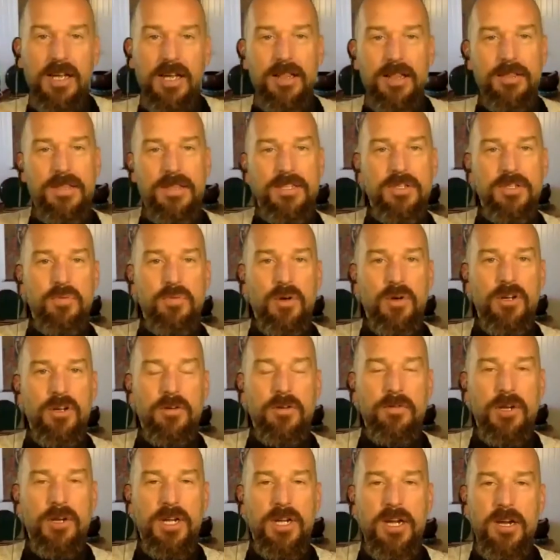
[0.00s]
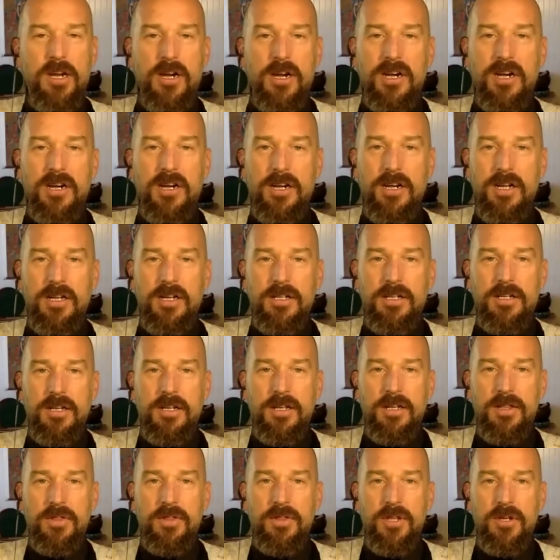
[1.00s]
this one over here,
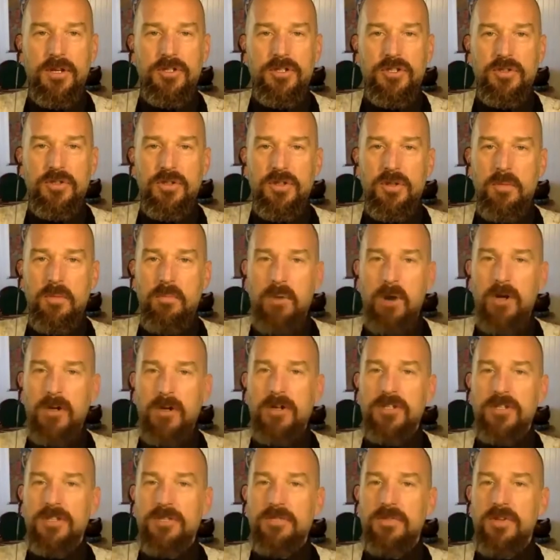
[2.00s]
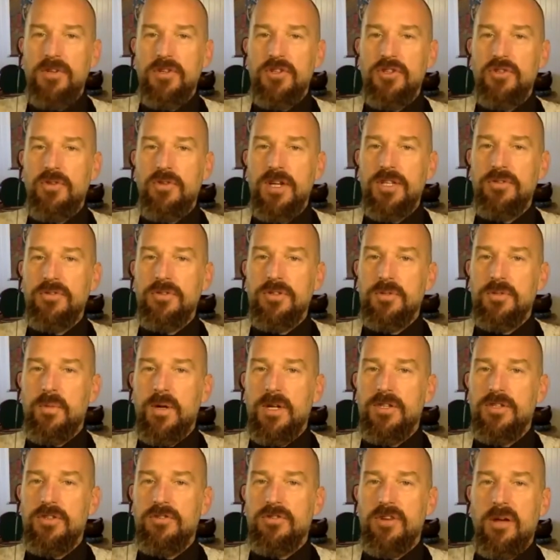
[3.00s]
the markers of their stress
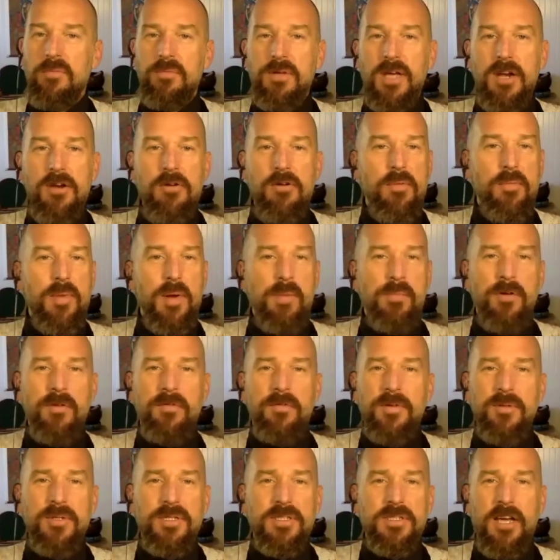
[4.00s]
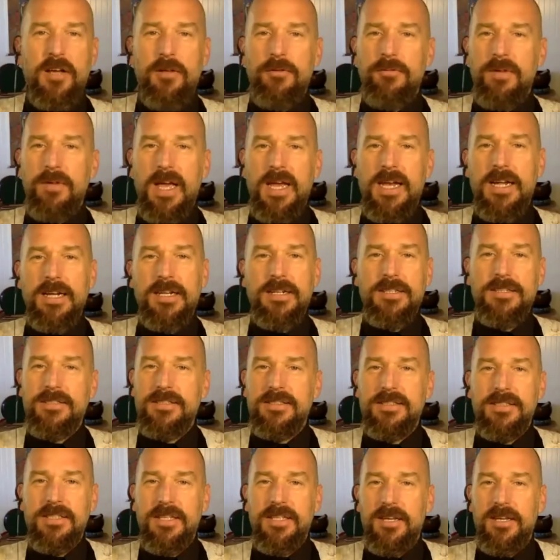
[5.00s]
response dropped. I don't remember if it was galvanic
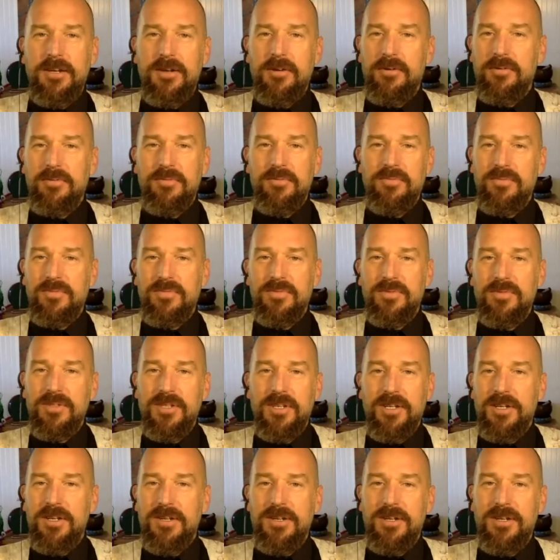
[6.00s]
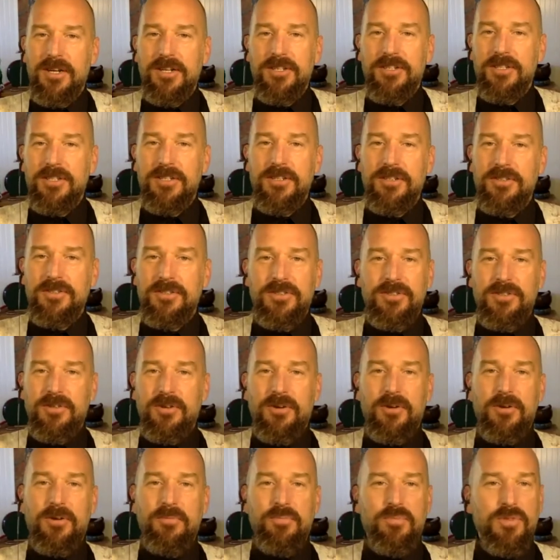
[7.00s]
skin conductance
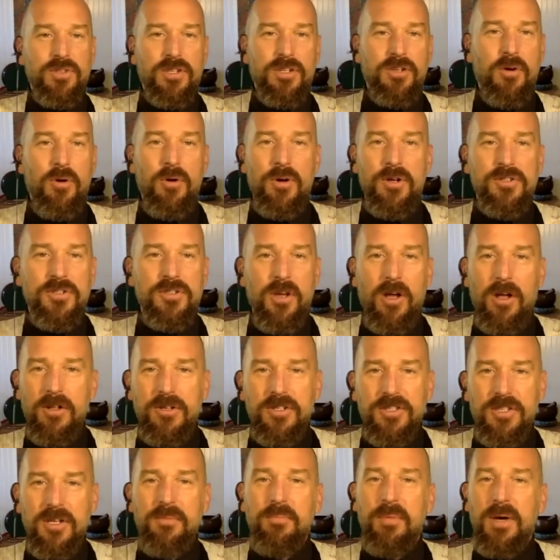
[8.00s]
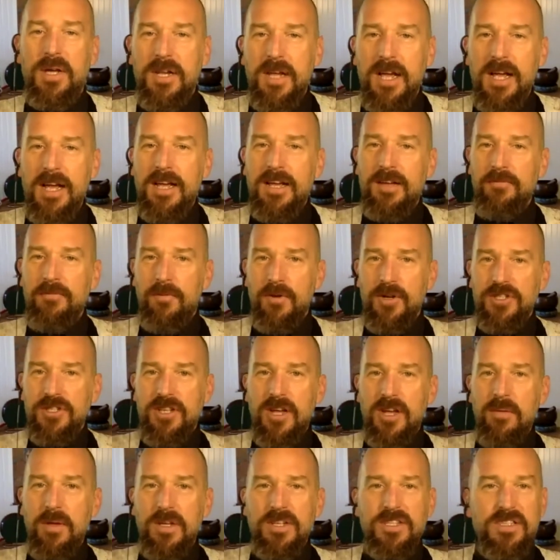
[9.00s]
or cortisol or something, but for
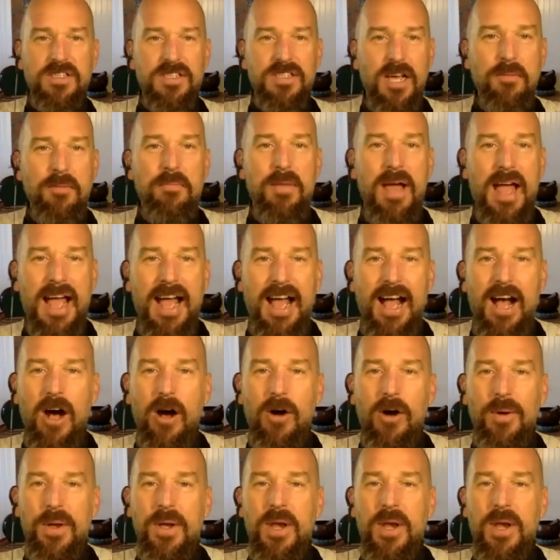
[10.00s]
somehow,